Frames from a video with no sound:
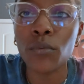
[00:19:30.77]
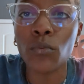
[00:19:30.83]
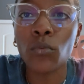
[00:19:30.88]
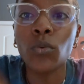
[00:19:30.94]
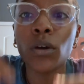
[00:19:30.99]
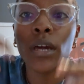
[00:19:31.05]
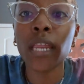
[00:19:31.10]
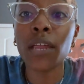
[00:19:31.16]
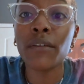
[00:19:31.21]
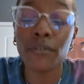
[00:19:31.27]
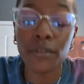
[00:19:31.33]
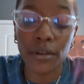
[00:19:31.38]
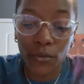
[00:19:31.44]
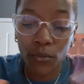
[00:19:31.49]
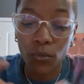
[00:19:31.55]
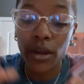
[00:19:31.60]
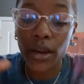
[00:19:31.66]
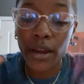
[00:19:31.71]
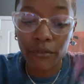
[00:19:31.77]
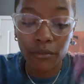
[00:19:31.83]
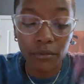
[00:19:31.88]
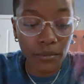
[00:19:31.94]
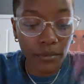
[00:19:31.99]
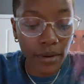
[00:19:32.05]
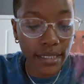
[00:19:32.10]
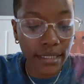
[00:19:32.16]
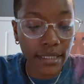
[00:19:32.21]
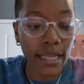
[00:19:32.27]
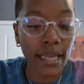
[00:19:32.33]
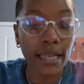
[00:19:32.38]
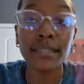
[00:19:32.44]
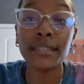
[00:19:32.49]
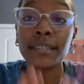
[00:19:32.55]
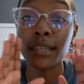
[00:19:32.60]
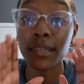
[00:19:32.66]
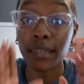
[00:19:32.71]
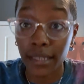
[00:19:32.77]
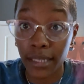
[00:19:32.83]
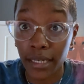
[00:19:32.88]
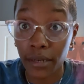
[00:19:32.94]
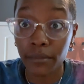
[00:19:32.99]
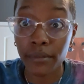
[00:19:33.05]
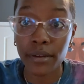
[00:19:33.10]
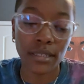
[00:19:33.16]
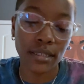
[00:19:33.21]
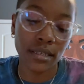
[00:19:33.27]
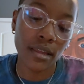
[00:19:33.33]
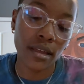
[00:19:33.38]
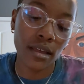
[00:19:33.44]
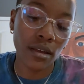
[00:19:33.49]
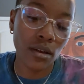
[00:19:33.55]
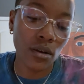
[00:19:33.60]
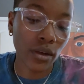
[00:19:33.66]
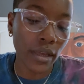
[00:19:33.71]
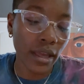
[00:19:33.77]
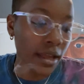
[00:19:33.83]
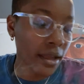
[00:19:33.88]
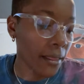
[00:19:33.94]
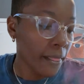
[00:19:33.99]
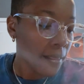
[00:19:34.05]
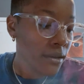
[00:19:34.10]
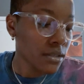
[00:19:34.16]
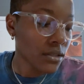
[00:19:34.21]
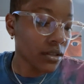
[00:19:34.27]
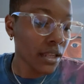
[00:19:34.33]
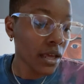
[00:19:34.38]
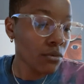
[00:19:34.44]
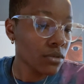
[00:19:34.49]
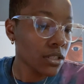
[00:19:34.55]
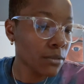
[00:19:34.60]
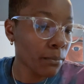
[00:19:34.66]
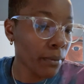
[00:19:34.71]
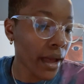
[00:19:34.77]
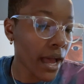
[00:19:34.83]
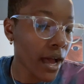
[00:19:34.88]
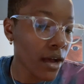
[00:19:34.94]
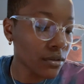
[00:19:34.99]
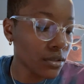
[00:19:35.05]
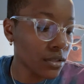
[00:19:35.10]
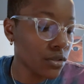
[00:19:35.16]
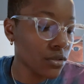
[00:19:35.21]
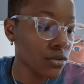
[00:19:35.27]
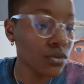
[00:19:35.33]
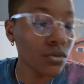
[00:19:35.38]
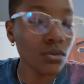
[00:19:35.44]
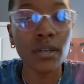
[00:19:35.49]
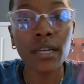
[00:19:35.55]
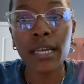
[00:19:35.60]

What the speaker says: Wherever it resonates, let it resonate, okay? So that is Power 2